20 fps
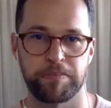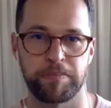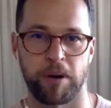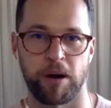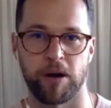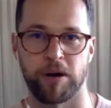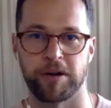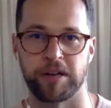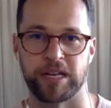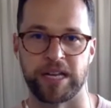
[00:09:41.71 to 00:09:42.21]

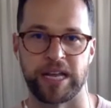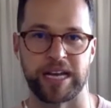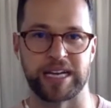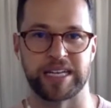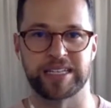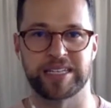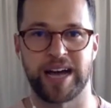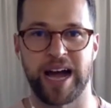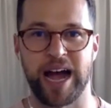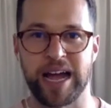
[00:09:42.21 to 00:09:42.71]
part in like
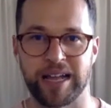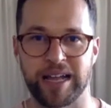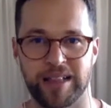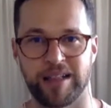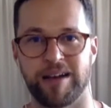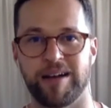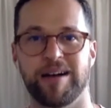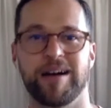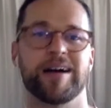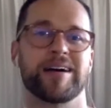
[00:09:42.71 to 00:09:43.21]
a
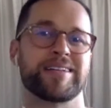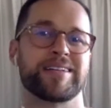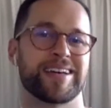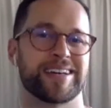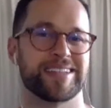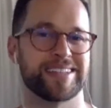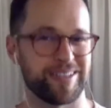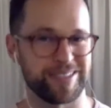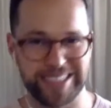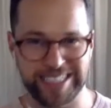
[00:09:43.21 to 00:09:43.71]
dialogue,
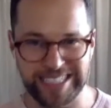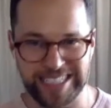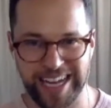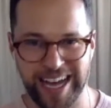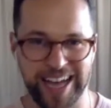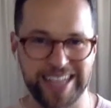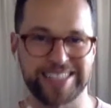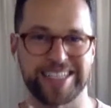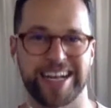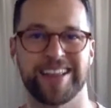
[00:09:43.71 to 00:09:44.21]
I was like,
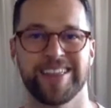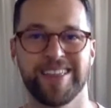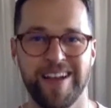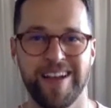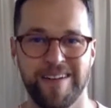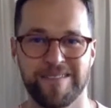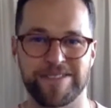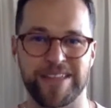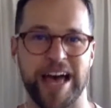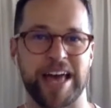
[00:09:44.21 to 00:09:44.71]
yes, I
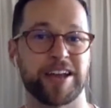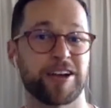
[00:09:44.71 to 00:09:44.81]
love that.